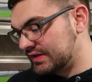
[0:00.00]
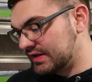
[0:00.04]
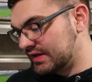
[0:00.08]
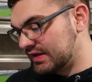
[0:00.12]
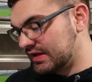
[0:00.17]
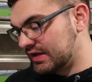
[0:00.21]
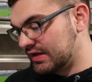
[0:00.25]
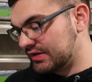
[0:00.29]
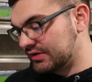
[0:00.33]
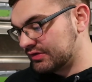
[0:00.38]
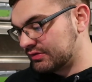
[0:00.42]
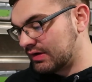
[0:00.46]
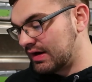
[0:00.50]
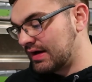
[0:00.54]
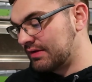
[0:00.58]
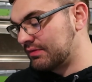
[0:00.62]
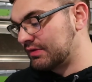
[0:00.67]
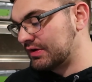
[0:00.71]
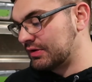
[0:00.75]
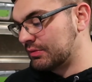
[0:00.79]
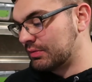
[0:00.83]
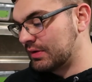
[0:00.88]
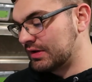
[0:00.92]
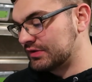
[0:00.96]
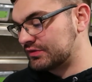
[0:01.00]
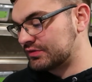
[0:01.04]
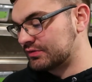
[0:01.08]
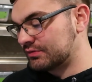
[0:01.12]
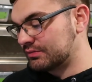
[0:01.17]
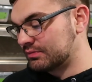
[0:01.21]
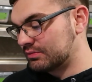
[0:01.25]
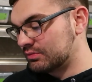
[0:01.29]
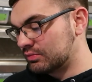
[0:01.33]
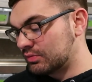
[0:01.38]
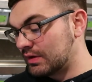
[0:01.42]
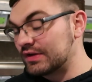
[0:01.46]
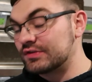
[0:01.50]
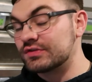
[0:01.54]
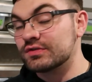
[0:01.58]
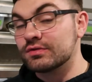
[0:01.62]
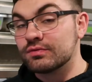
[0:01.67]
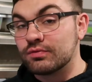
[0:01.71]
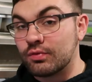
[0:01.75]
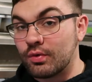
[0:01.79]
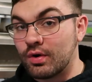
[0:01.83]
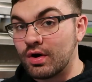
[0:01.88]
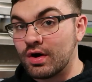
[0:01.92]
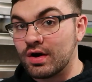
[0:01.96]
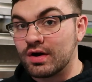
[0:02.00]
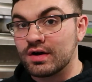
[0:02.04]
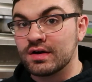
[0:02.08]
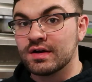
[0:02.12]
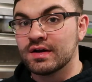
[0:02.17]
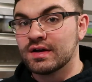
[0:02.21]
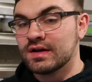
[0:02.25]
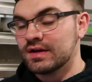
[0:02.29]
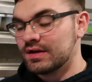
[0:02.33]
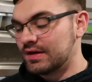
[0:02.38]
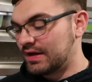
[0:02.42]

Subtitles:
the gravity reservoir,